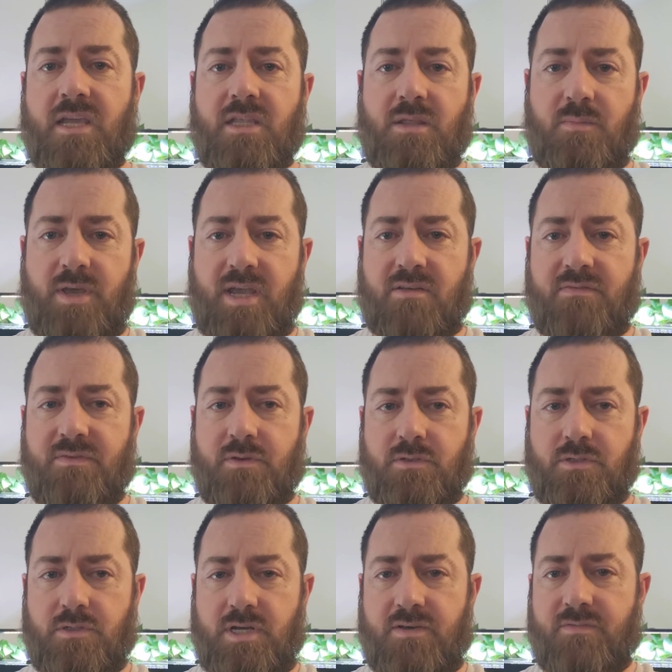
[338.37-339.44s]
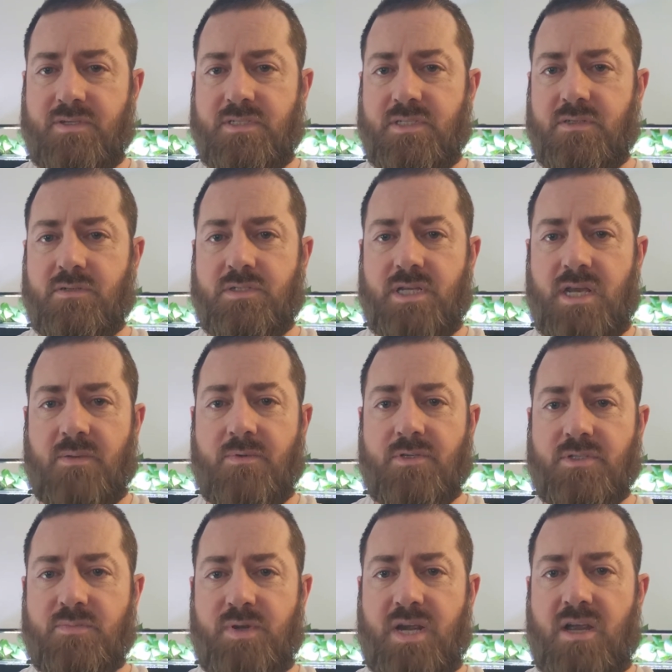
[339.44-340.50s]
on the back filter every single time
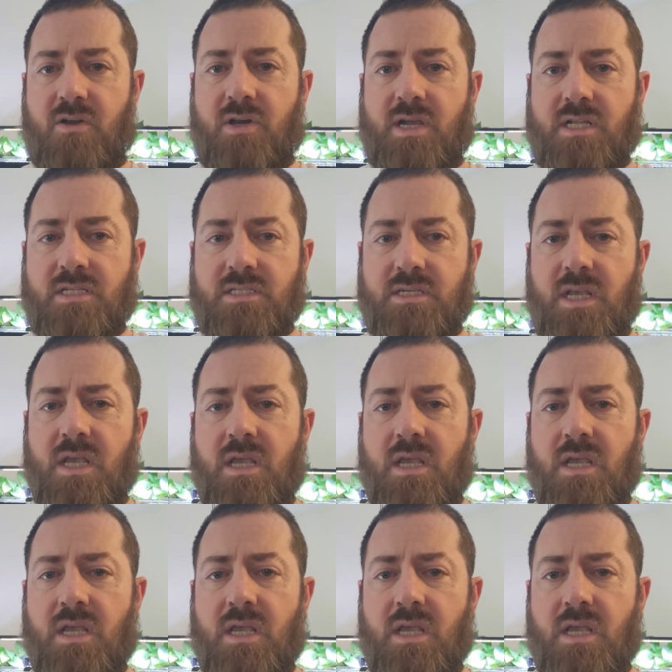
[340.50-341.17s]
there's a power outage,